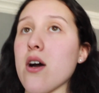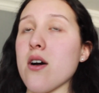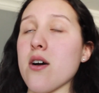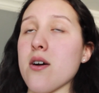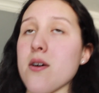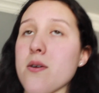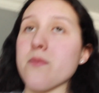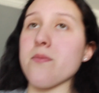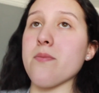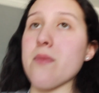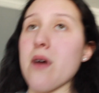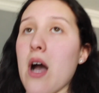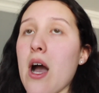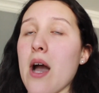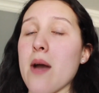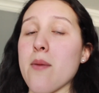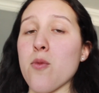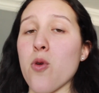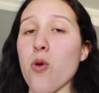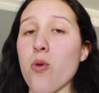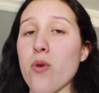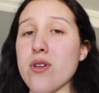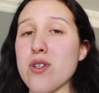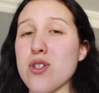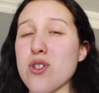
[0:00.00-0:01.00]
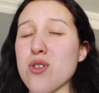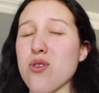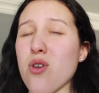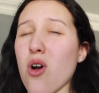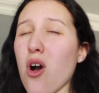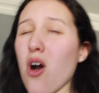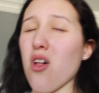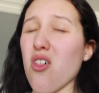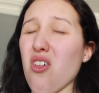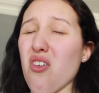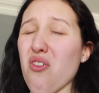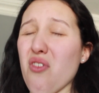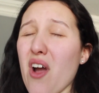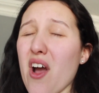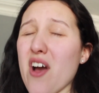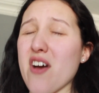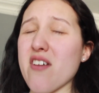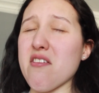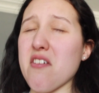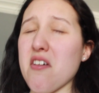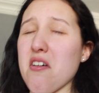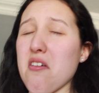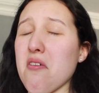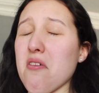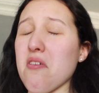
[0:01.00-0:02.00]
Um, I'm going to
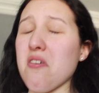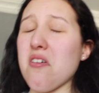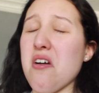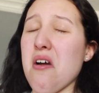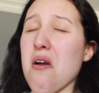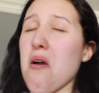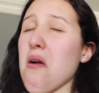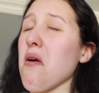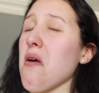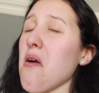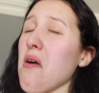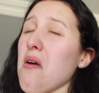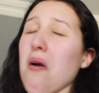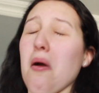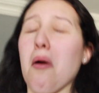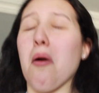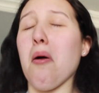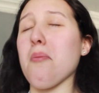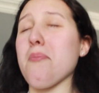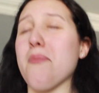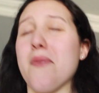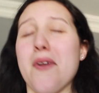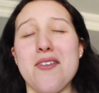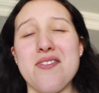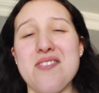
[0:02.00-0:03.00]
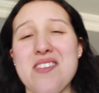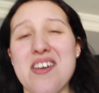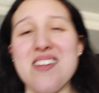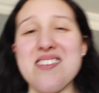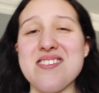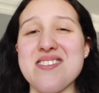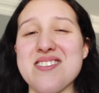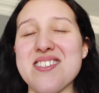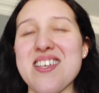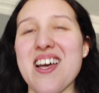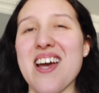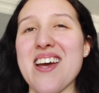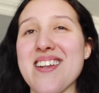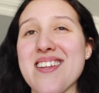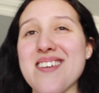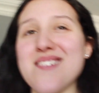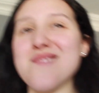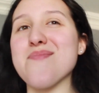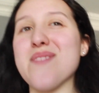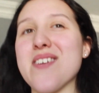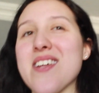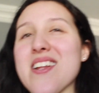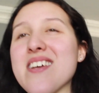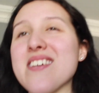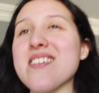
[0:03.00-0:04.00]
Colorado um, not that exciting,
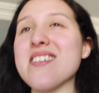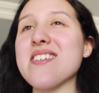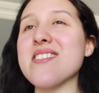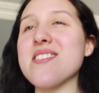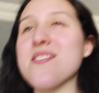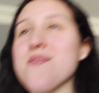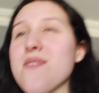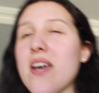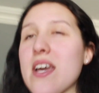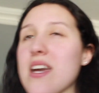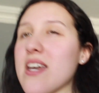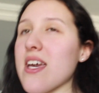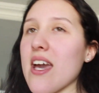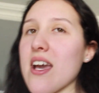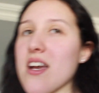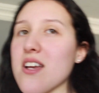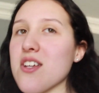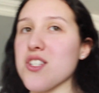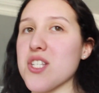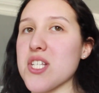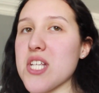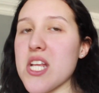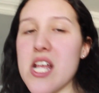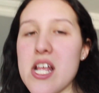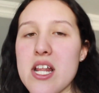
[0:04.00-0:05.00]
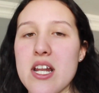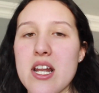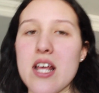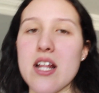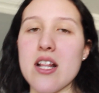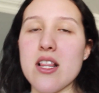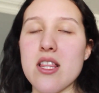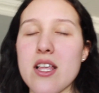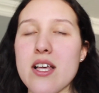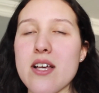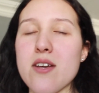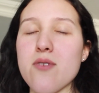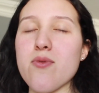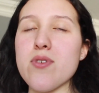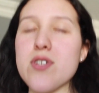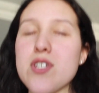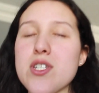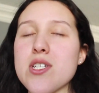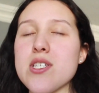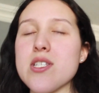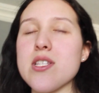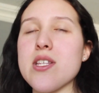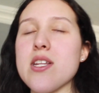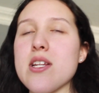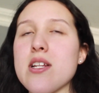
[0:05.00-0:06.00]
but it, it's vacation and like we
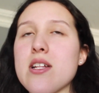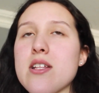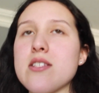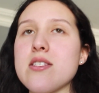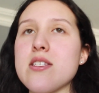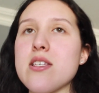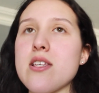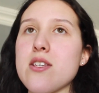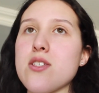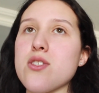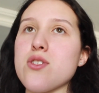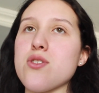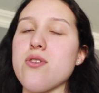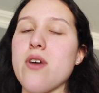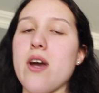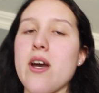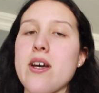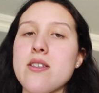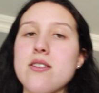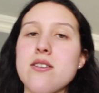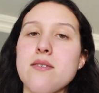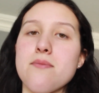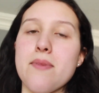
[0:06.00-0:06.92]
just need to de stress.